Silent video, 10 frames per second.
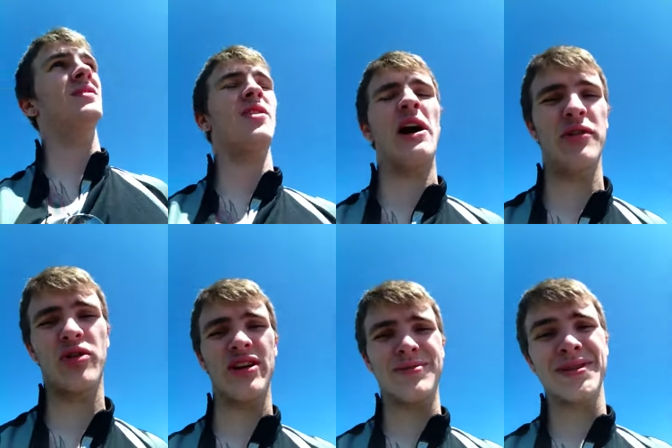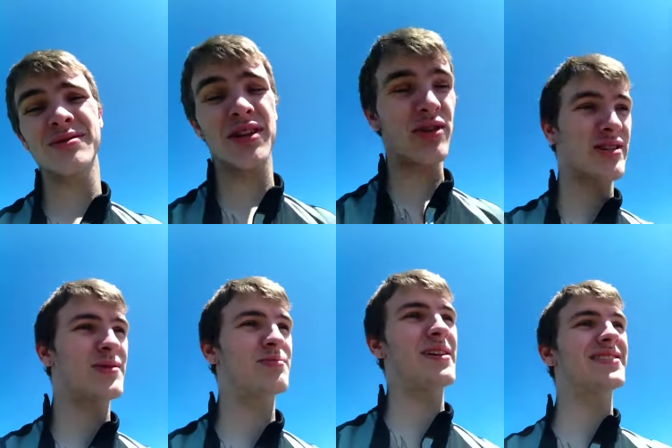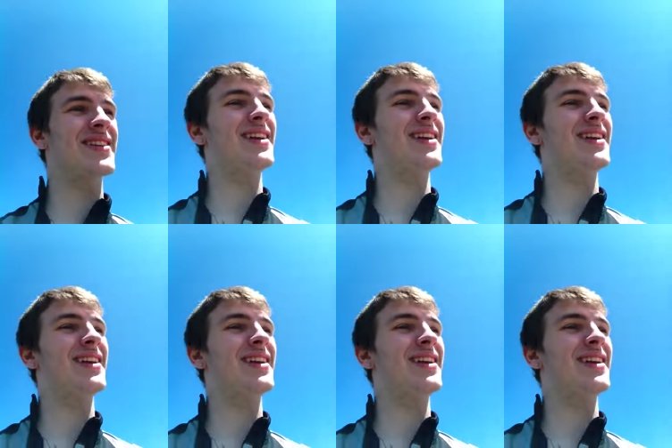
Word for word: Around Christmas, it was a Christmas present.